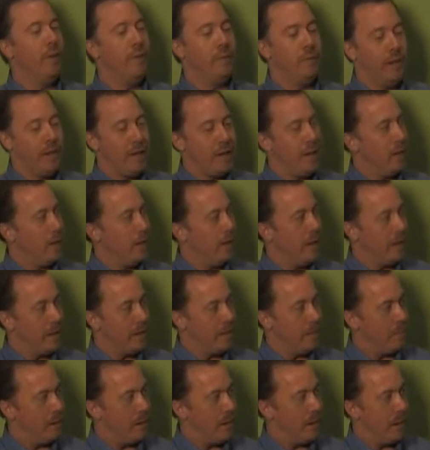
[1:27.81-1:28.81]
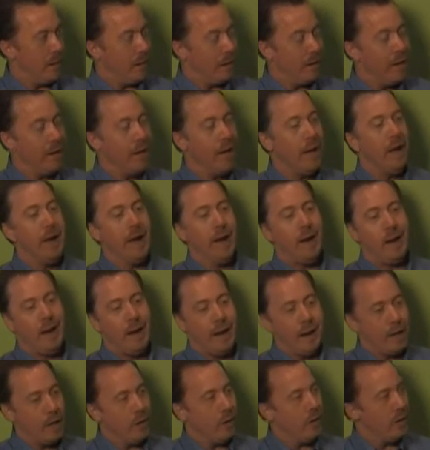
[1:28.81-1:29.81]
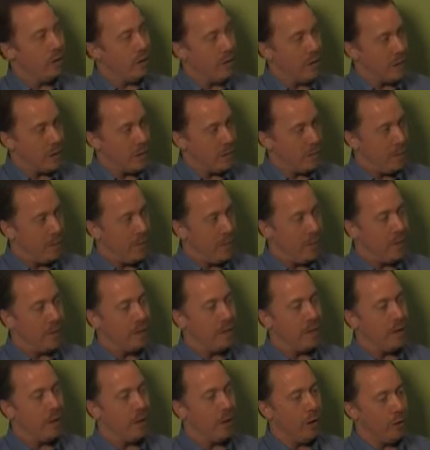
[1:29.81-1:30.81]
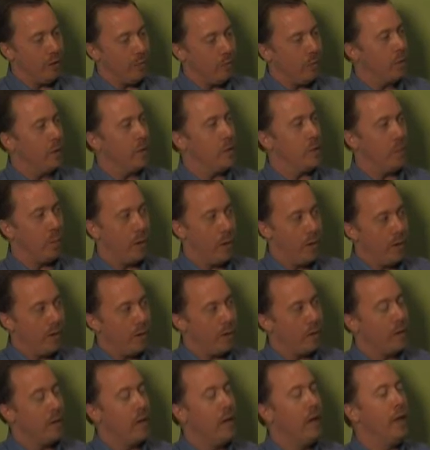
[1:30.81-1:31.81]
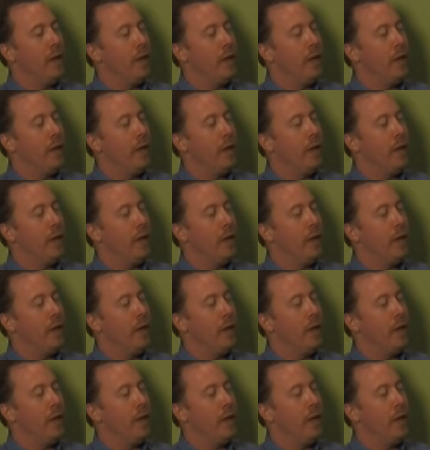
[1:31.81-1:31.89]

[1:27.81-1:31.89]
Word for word: video on demand higher internet speeds, and our voice product.